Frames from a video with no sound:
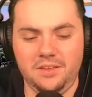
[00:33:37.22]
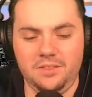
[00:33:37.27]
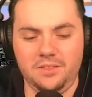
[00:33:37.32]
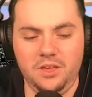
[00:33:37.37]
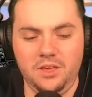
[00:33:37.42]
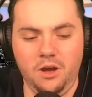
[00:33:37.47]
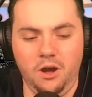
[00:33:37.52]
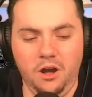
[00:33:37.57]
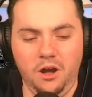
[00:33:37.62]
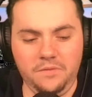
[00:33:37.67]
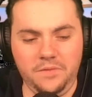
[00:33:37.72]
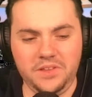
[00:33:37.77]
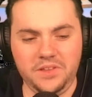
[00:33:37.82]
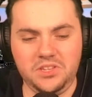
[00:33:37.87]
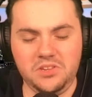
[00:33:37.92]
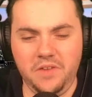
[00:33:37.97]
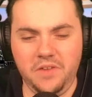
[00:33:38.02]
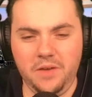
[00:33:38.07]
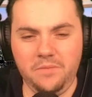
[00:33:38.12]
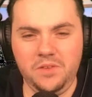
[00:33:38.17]
the
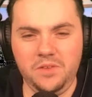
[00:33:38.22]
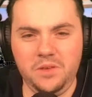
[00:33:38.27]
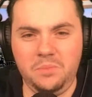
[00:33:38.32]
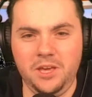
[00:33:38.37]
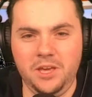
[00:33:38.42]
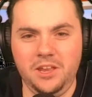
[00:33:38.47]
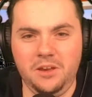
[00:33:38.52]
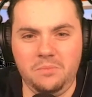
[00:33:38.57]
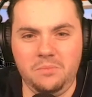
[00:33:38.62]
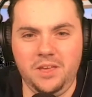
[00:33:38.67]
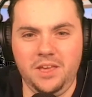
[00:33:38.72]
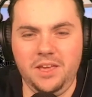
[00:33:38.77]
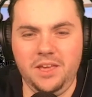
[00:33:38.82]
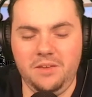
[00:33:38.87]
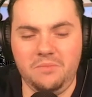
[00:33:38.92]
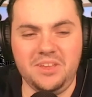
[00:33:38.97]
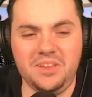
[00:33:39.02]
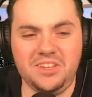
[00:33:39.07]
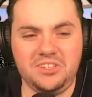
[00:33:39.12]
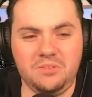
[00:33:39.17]
offensive MVP to me,
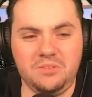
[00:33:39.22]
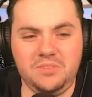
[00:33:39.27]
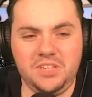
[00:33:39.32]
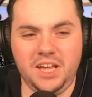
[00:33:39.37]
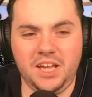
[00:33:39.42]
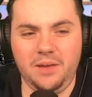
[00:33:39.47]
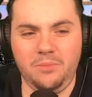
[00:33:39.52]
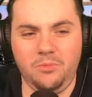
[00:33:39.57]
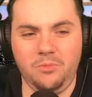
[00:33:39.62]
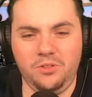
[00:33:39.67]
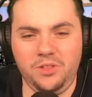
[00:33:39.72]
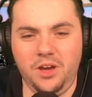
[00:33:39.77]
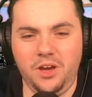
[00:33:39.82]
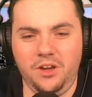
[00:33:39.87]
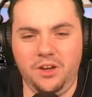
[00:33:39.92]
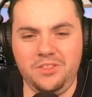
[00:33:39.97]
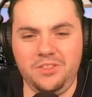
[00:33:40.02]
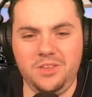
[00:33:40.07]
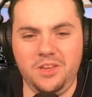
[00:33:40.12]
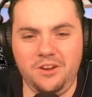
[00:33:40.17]
he missed some time early
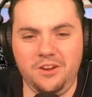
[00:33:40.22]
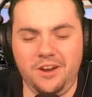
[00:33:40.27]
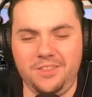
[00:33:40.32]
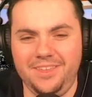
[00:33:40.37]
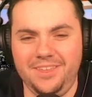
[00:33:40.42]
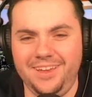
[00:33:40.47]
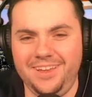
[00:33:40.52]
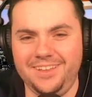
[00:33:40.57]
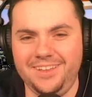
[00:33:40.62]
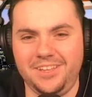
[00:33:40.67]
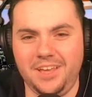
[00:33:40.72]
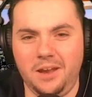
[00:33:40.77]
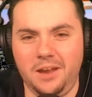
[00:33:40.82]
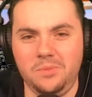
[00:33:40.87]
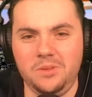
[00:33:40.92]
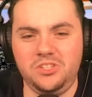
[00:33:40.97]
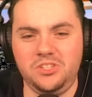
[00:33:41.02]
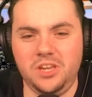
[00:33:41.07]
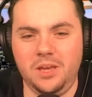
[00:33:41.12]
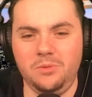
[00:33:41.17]
on in the year. I think it's got to
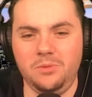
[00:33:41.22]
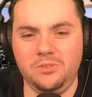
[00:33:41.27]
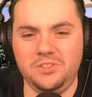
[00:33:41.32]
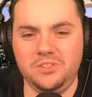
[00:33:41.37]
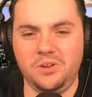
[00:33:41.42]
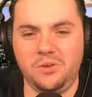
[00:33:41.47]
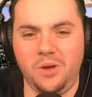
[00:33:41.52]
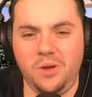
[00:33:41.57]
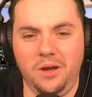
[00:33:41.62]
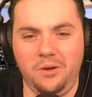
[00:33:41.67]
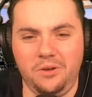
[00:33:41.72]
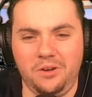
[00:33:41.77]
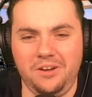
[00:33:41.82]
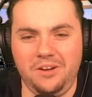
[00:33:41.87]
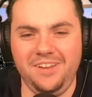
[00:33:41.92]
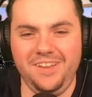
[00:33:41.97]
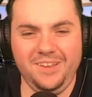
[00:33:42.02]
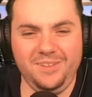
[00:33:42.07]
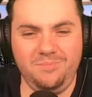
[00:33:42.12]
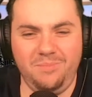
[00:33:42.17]
be Jamison Crowder.
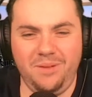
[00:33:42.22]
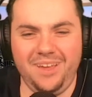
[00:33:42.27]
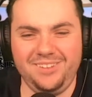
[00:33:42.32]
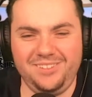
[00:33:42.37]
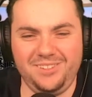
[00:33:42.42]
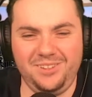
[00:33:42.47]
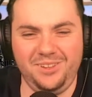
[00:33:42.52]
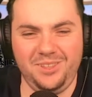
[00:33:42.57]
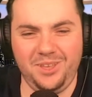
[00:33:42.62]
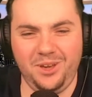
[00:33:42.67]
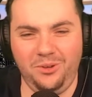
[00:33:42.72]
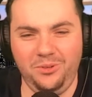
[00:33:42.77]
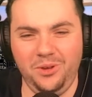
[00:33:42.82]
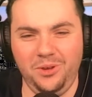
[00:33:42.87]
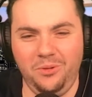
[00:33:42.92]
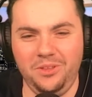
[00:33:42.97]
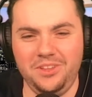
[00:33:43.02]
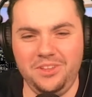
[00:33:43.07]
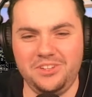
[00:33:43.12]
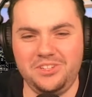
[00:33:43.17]
He's basically the only
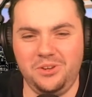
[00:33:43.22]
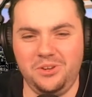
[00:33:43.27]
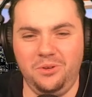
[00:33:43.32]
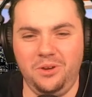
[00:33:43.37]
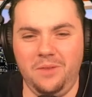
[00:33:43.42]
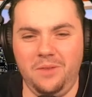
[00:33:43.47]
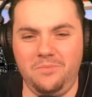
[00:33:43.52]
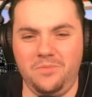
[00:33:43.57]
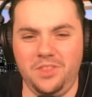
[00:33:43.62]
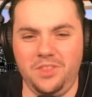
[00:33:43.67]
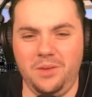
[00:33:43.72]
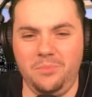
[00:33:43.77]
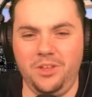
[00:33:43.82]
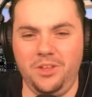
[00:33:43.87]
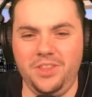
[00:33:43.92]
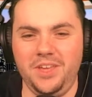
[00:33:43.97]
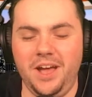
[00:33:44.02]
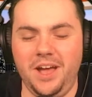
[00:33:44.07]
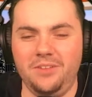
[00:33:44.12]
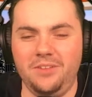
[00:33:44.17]
one that showed up for them on
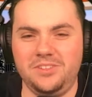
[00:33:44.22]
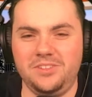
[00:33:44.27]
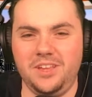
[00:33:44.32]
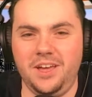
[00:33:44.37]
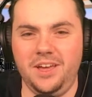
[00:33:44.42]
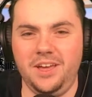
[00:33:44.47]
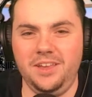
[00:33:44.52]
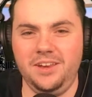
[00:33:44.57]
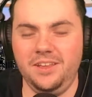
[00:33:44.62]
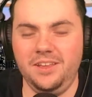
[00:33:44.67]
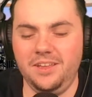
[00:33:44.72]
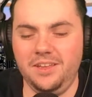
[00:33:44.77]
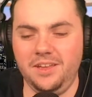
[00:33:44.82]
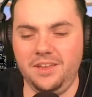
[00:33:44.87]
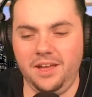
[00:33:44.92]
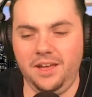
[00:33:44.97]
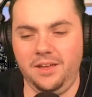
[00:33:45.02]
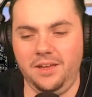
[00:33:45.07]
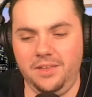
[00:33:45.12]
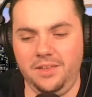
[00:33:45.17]
the outside.
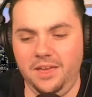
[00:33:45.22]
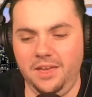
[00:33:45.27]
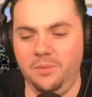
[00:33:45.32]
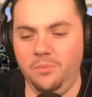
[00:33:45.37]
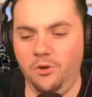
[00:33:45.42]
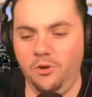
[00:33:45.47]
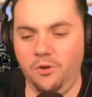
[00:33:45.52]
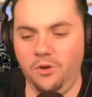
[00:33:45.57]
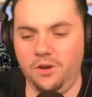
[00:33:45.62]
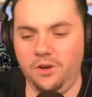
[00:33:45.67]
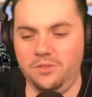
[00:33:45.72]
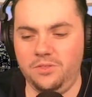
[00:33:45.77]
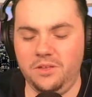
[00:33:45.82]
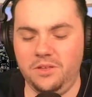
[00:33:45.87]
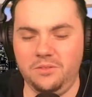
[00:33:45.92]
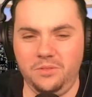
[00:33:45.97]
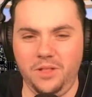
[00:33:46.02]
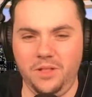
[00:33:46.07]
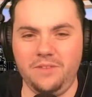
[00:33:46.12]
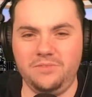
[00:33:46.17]
Him or
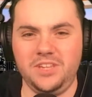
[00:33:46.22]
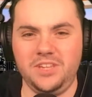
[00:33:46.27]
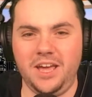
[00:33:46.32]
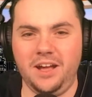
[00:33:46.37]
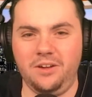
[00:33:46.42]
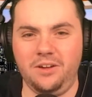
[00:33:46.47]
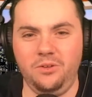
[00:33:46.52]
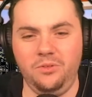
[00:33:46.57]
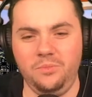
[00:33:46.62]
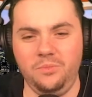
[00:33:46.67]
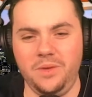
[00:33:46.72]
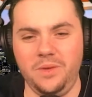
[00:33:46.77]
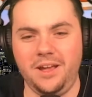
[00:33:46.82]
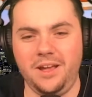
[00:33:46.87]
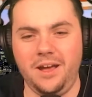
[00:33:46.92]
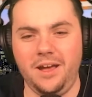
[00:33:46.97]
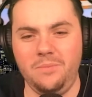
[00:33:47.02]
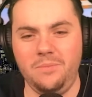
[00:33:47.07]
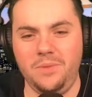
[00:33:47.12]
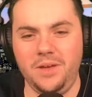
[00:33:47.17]
the left tackle,
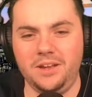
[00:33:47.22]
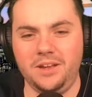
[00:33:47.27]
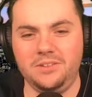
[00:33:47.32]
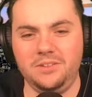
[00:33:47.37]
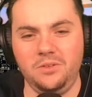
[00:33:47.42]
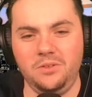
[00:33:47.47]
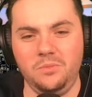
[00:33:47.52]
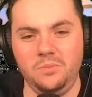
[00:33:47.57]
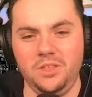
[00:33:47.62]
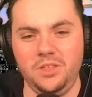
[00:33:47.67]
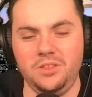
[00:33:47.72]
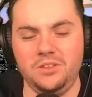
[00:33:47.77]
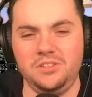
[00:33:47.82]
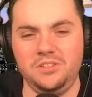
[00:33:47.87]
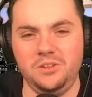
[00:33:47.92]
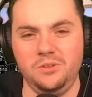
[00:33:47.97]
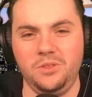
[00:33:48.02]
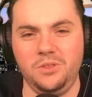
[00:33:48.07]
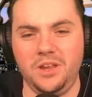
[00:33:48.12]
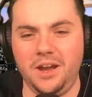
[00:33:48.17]
Mekhi Becton, would be the
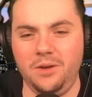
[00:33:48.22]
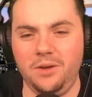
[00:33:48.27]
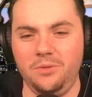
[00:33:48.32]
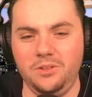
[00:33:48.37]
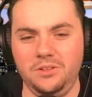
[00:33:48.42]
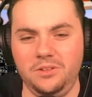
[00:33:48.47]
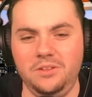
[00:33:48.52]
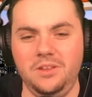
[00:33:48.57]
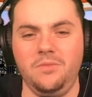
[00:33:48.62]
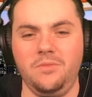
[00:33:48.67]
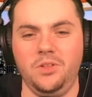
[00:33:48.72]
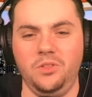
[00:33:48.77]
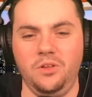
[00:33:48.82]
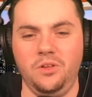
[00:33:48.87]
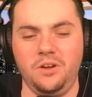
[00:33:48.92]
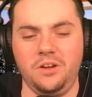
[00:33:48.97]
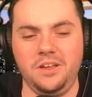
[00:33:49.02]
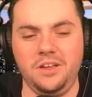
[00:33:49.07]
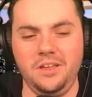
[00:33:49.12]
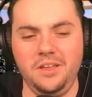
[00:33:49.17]
2 that I would give a
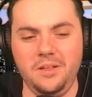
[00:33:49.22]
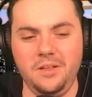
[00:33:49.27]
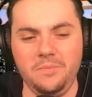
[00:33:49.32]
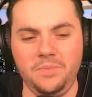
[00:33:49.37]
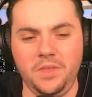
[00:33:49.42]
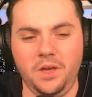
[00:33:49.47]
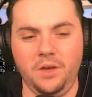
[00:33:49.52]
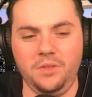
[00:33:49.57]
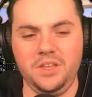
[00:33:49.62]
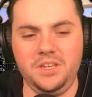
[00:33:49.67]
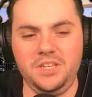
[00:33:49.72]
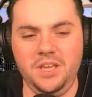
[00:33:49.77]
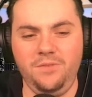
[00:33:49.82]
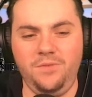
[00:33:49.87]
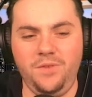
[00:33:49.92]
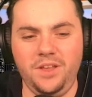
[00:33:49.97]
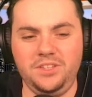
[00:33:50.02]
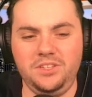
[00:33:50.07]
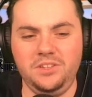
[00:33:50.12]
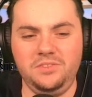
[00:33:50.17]
look. On the
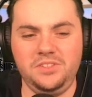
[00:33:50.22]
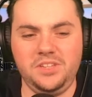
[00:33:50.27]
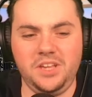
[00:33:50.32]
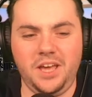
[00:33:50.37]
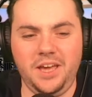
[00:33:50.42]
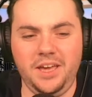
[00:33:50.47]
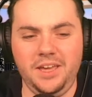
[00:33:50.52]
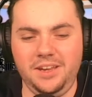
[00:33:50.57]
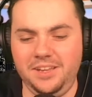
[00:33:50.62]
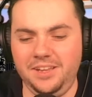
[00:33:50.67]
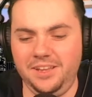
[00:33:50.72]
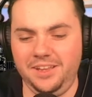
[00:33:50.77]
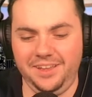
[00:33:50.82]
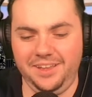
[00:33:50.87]
defensive side,